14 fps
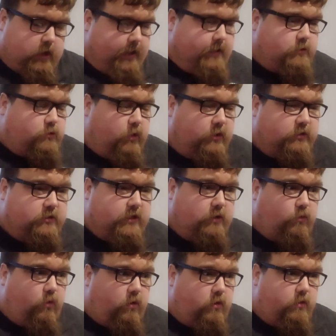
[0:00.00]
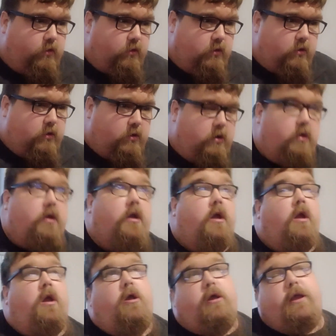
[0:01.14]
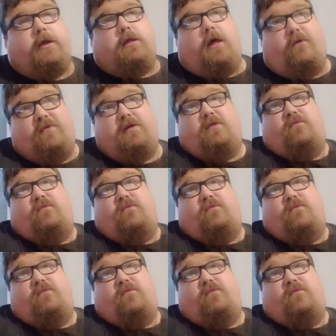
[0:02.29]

it's nice to see what. It's nice